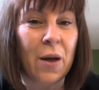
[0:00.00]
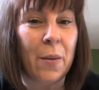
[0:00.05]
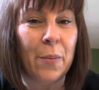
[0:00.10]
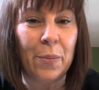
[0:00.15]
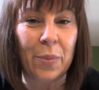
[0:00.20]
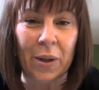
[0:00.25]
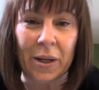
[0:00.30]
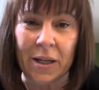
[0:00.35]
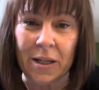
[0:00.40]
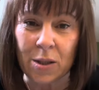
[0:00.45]

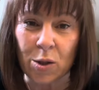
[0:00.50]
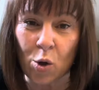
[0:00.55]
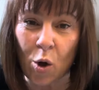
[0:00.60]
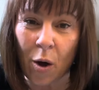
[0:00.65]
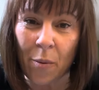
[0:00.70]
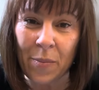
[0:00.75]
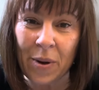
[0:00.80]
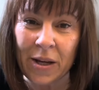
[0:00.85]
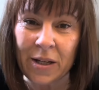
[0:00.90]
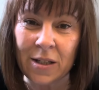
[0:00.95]
Please
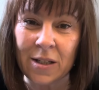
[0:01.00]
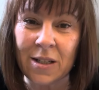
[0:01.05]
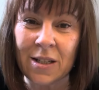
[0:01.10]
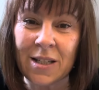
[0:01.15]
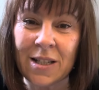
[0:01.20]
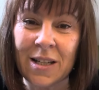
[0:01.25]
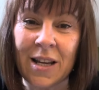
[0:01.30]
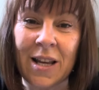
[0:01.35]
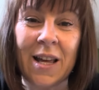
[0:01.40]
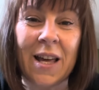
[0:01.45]

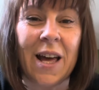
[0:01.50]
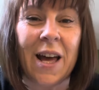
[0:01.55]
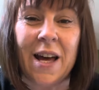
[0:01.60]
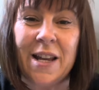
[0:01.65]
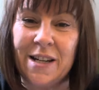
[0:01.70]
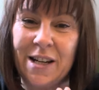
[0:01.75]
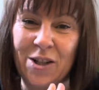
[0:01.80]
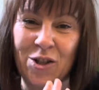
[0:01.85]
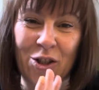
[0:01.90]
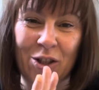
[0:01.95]
comment and
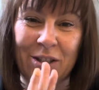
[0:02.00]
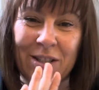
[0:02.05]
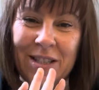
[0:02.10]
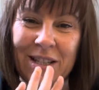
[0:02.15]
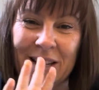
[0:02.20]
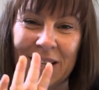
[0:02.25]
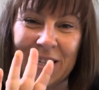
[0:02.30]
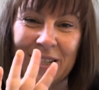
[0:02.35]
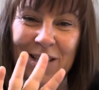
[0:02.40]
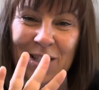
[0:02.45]
I shall
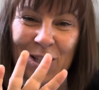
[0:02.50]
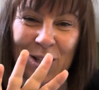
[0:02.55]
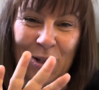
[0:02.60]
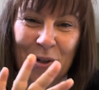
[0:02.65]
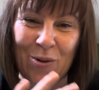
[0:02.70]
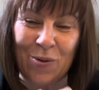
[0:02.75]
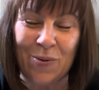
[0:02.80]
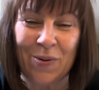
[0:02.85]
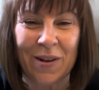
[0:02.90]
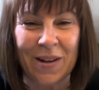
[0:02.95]
see you
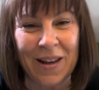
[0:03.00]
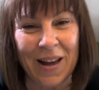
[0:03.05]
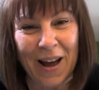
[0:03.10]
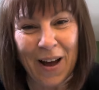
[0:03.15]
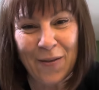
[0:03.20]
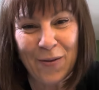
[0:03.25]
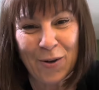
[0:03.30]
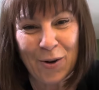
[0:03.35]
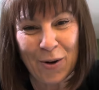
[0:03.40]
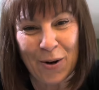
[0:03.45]
soon.
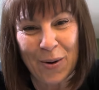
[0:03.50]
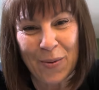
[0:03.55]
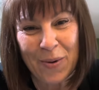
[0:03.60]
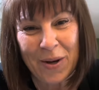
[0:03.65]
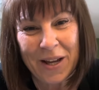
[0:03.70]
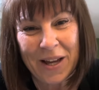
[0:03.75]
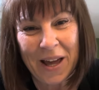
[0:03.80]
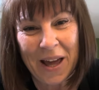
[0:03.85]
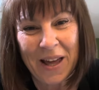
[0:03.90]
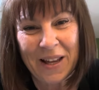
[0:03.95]
Have a great
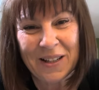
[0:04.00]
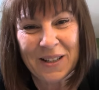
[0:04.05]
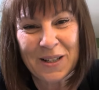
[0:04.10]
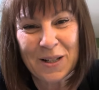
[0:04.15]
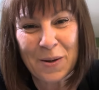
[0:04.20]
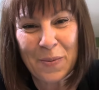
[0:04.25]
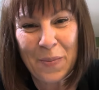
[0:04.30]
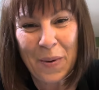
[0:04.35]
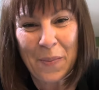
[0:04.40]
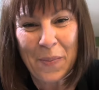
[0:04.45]
weekend.
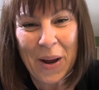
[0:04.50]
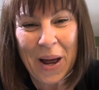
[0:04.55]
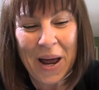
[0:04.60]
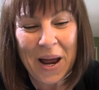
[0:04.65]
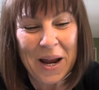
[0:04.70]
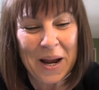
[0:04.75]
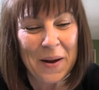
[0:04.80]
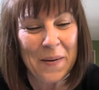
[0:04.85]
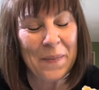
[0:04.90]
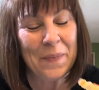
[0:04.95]
Bye
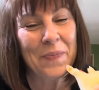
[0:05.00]
bye.